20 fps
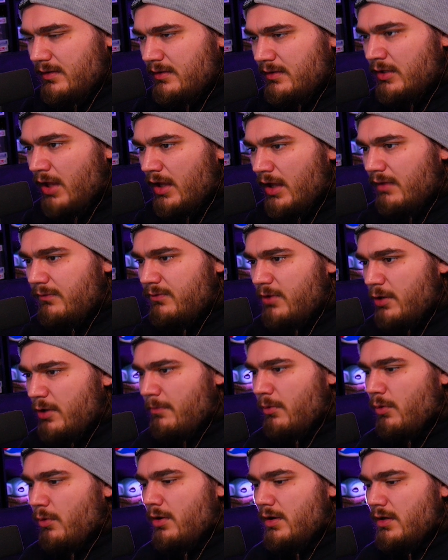None of their
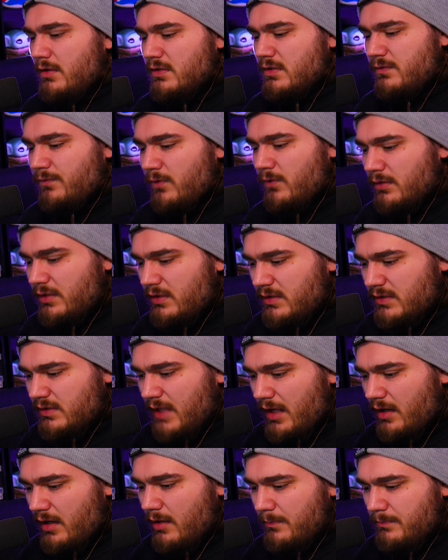board is fully
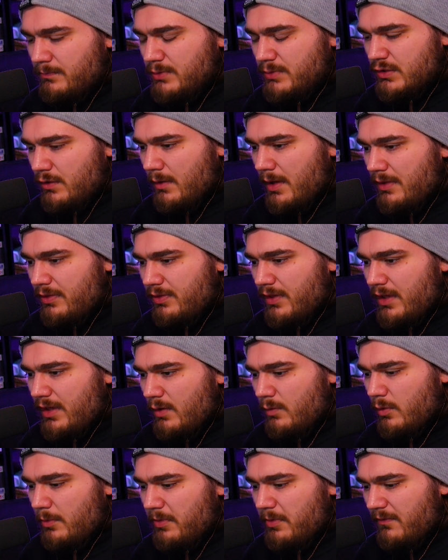set up, so I
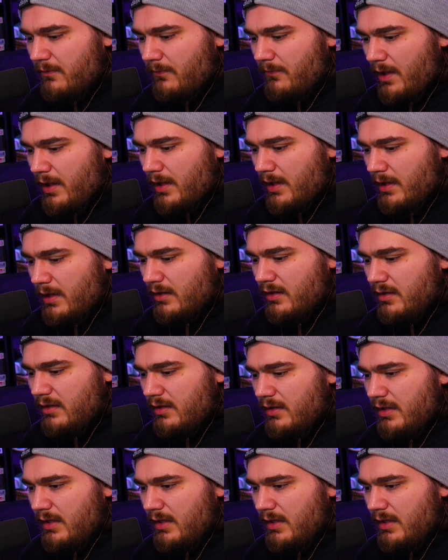think we'll be fine.